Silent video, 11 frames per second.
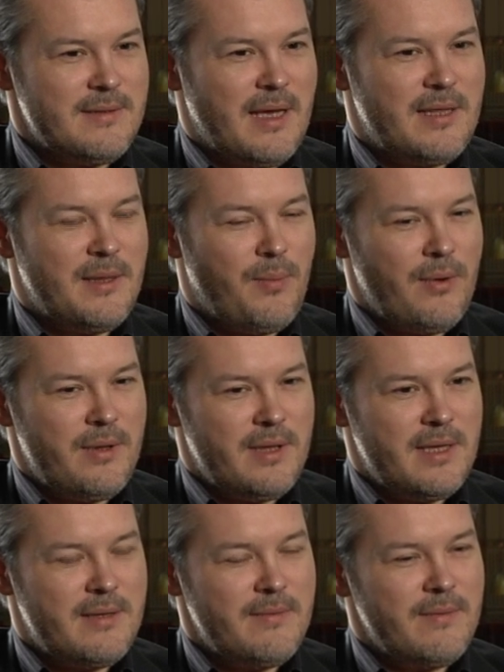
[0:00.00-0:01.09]
at the point
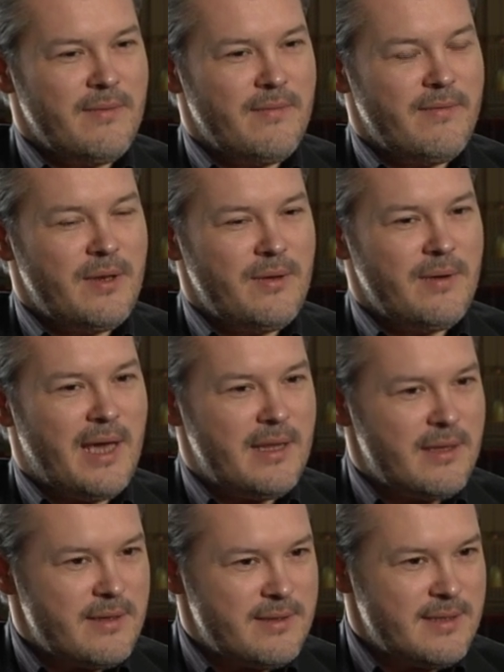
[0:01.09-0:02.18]
that when you
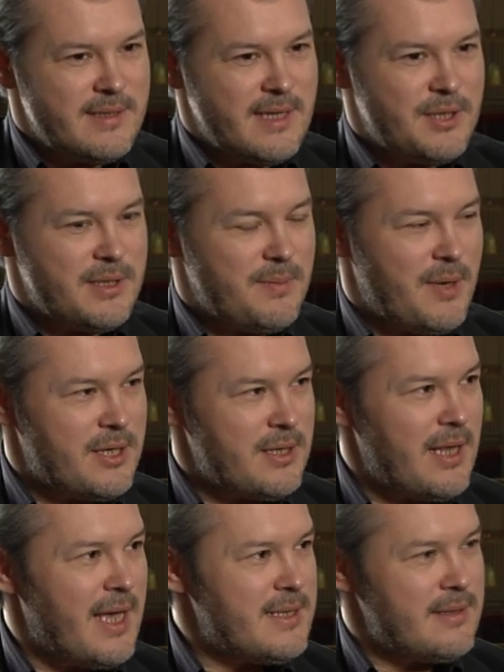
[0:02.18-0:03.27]
enter such a
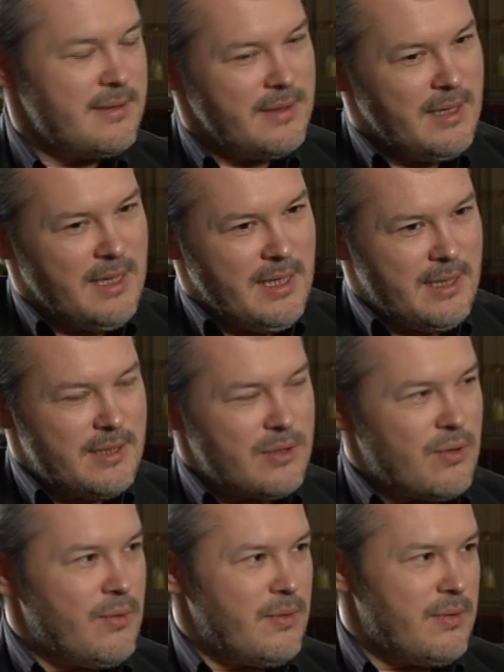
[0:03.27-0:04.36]
specialized
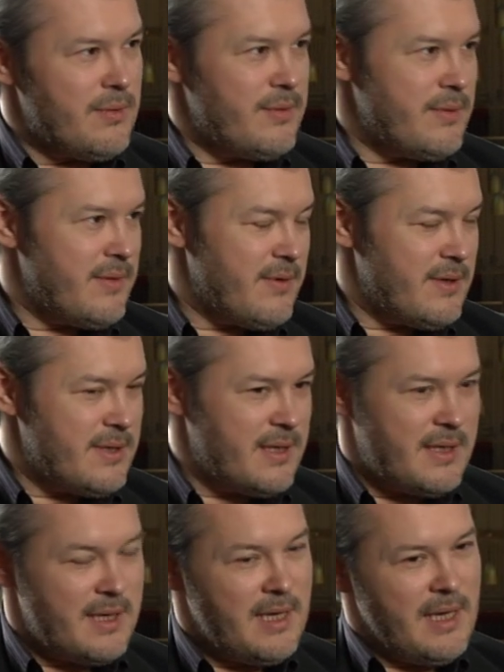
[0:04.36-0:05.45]
school or
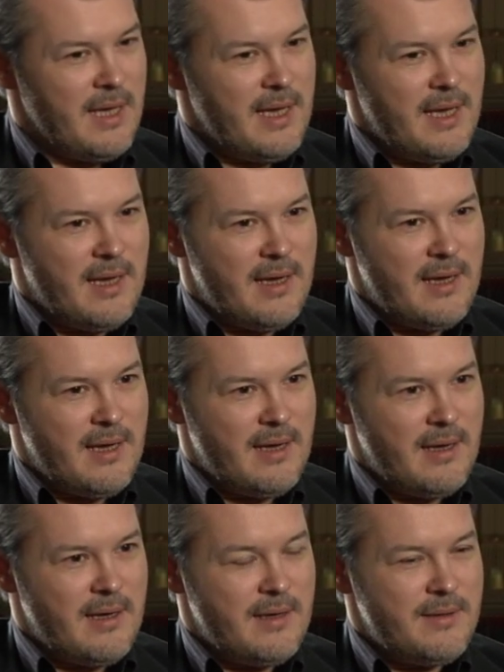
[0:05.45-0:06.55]
university,
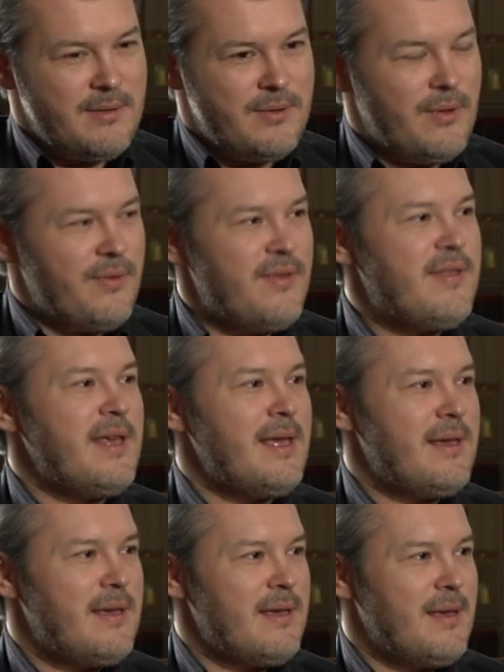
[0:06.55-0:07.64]
you don't
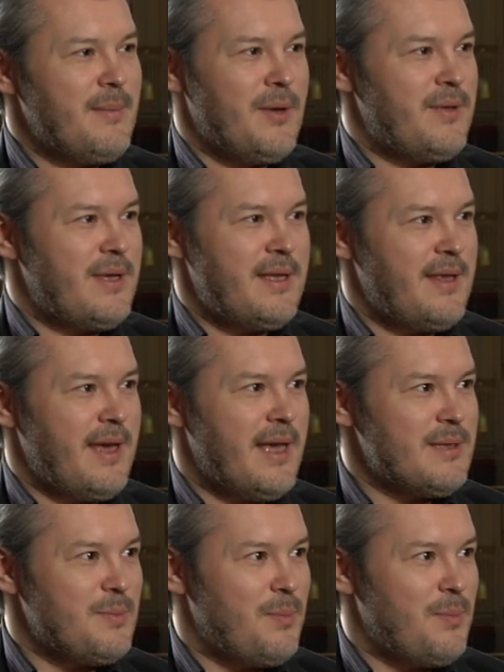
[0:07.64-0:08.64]
think about anything else